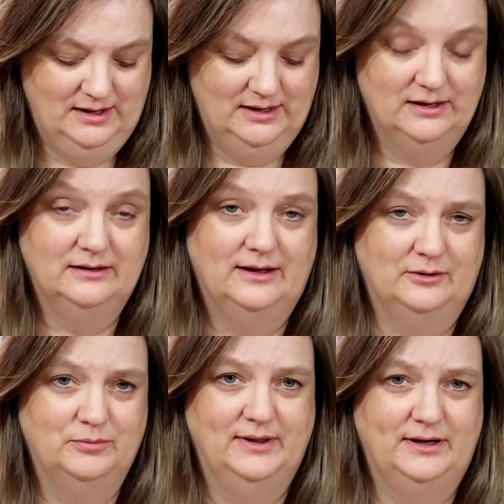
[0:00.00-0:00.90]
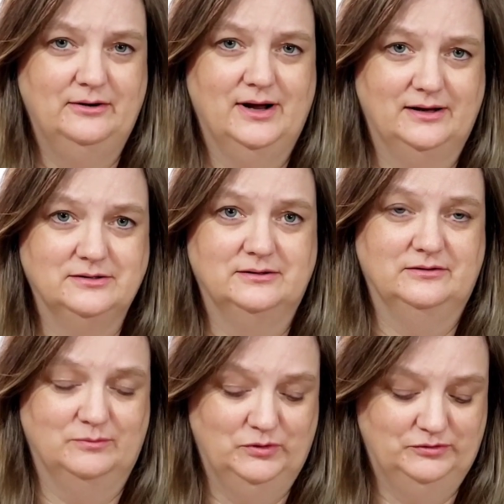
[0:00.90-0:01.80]
and how to plan your
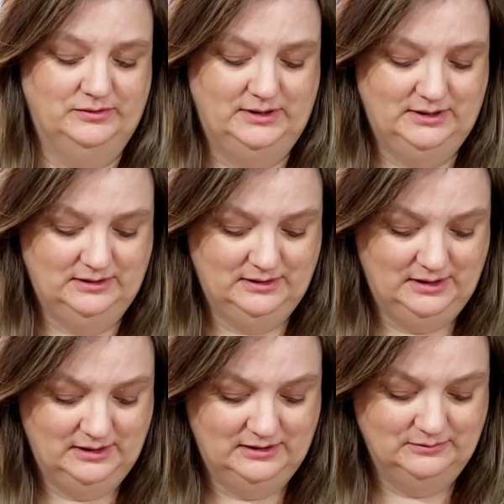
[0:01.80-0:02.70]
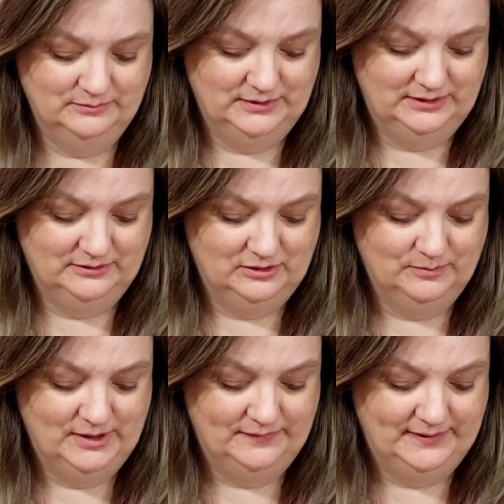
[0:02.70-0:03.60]
actions mostly. We need to talk
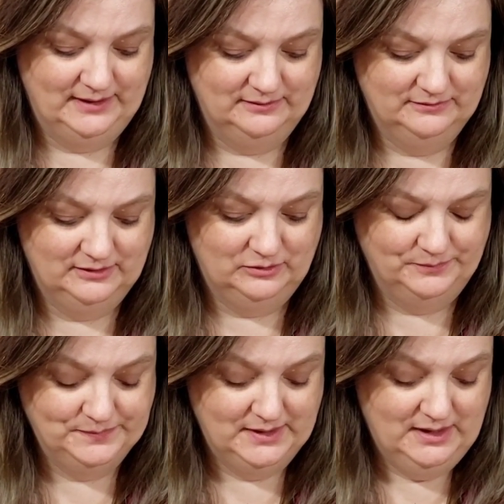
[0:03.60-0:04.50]
about that. So,